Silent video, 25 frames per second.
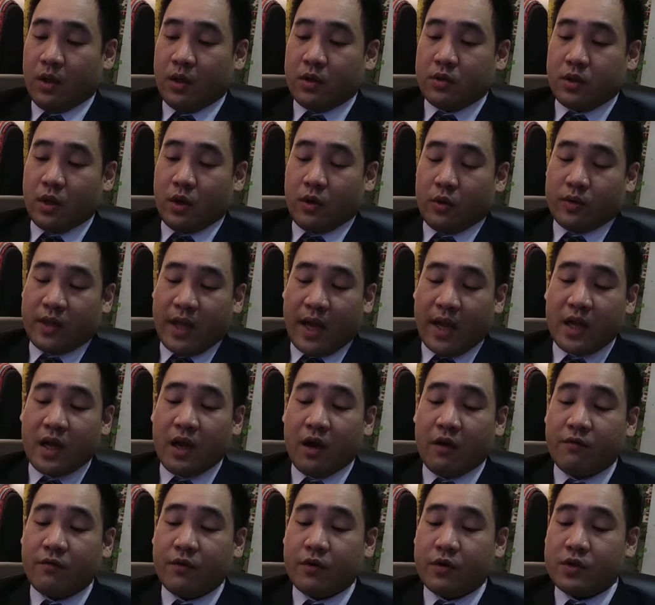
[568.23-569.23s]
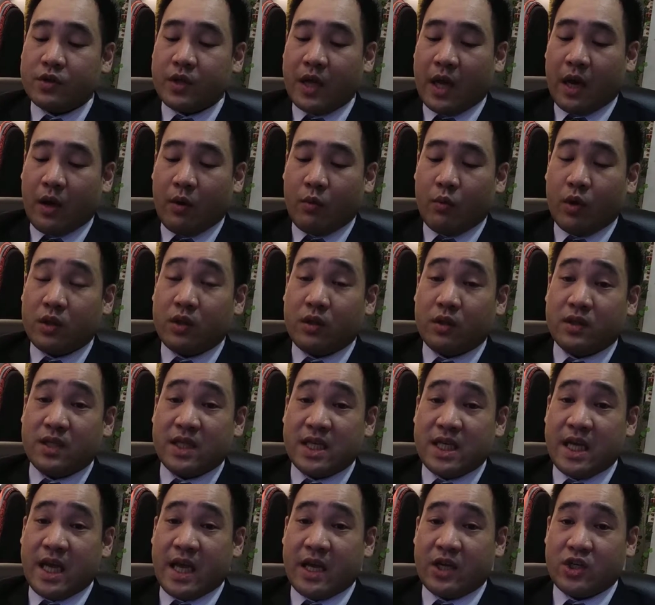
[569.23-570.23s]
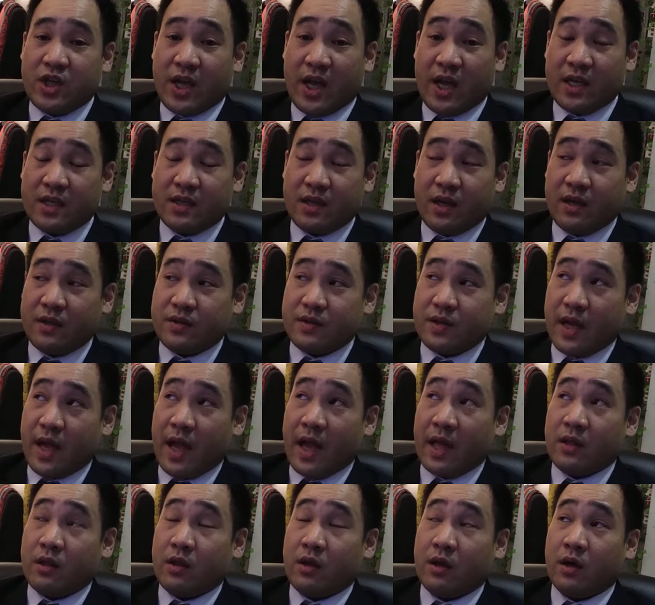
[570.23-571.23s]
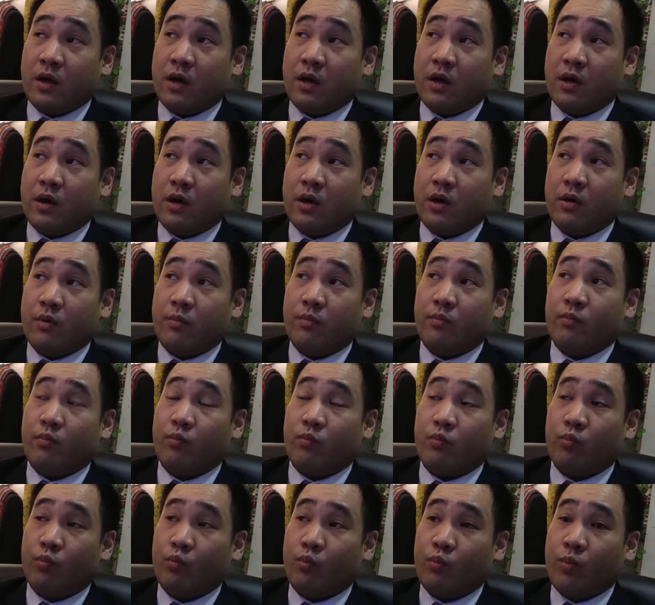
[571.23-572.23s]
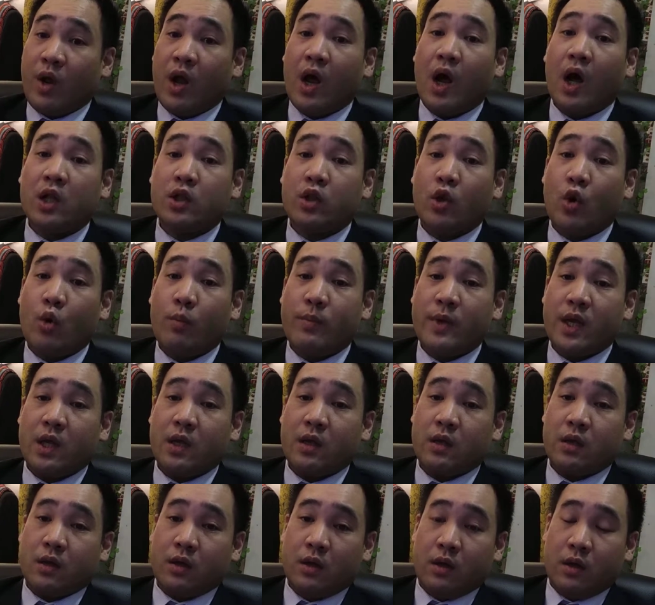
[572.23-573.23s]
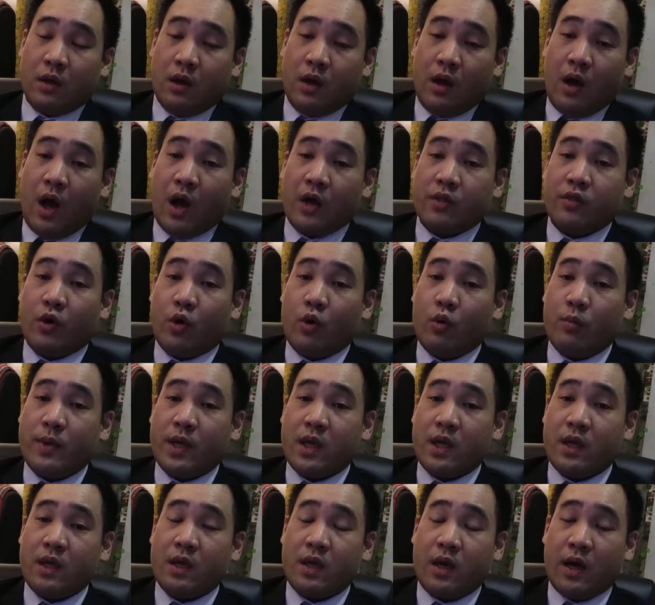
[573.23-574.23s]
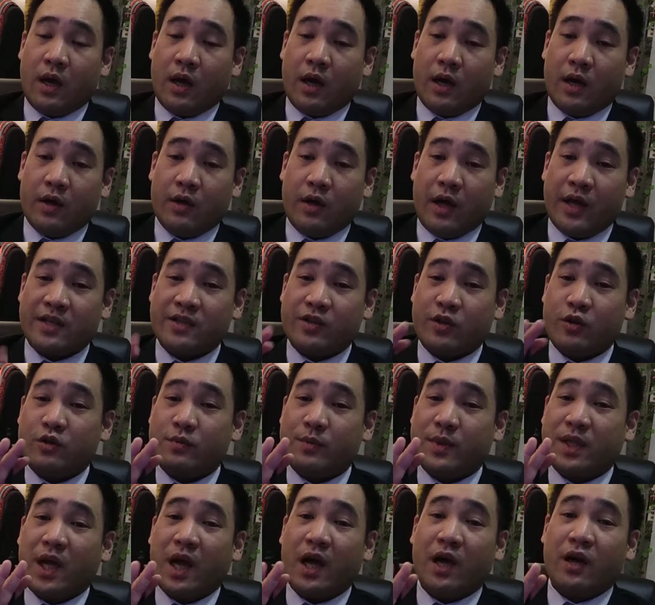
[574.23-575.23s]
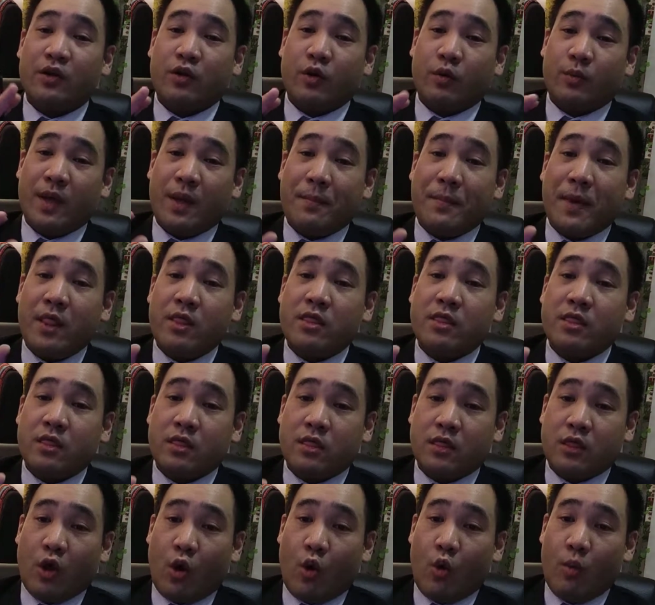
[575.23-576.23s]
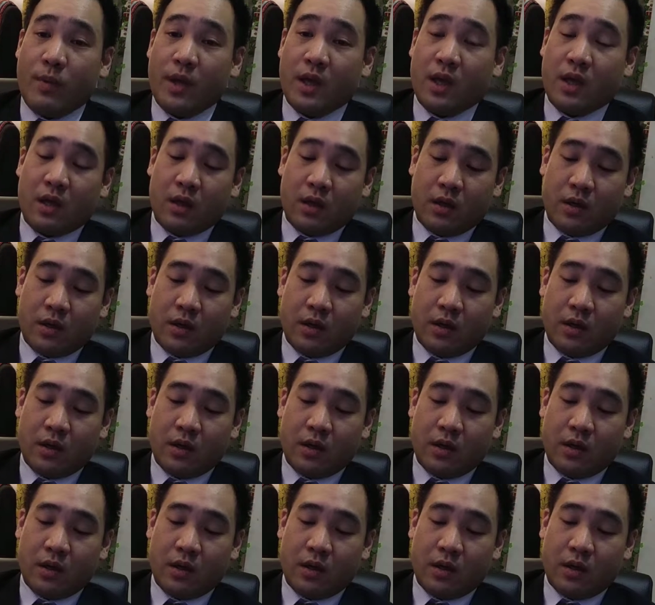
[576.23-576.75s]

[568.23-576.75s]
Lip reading: So that covers what the THX is and the Adobe. Adobe, excuse me, not Adobe, but Dolby.